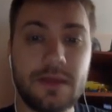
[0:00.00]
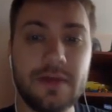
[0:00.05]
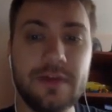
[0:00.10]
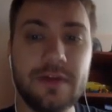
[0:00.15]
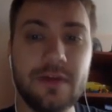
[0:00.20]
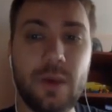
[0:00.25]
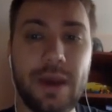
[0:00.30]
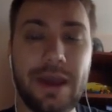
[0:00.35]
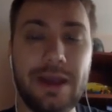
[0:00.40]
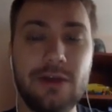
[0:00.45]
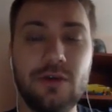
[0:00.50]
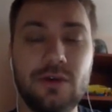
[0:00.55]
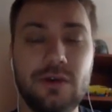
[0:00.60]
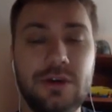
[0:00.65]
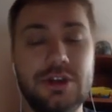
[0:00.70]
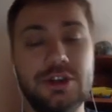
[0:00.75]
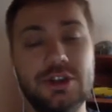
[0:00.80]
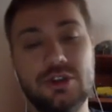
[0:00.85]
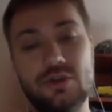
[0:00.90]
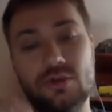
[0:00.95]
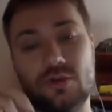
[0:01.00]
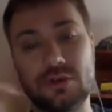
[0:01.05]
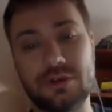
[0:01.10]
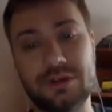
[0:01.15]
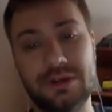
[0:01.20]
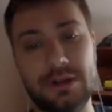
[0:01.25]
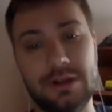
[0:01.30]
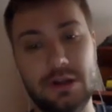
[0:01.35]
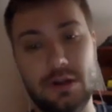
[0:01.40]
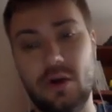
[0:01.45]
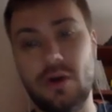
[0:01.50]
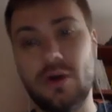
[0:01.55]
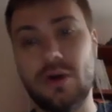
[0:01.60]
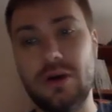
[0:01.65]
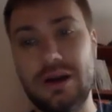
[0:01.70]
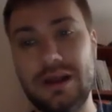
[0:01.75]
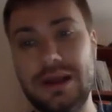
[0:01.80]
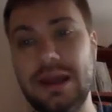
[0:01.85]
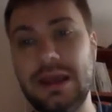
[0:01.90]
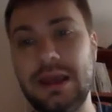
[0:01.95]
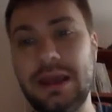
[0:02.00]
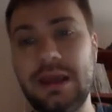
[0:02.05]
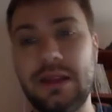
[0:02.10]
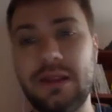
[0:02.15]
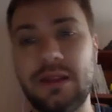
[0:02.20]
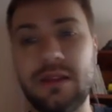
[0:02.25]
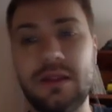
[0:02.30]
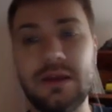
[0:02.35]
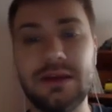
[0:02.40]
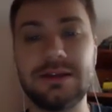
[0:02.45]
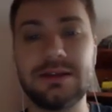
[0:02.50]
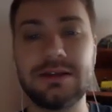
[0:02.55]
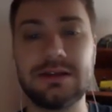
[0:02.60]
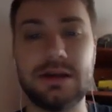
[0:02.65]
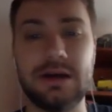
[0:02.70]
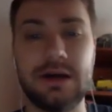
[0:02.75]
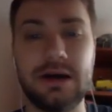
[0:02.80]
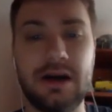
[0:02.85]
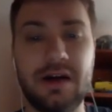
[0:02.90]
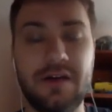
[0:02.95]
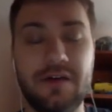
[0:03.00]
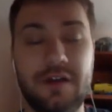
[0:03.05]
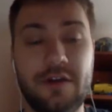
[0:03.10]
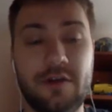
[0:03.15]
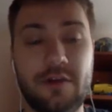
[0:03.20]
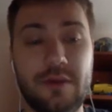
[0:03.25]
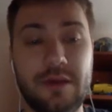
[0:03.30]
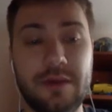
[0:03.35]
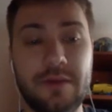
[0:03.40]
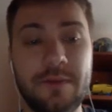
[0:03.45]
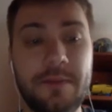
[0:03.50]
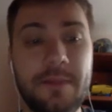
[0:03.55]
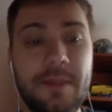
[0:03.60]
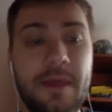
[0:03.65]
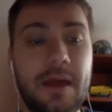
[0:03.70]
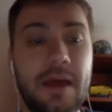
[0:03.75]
the value is stored locally in this variable.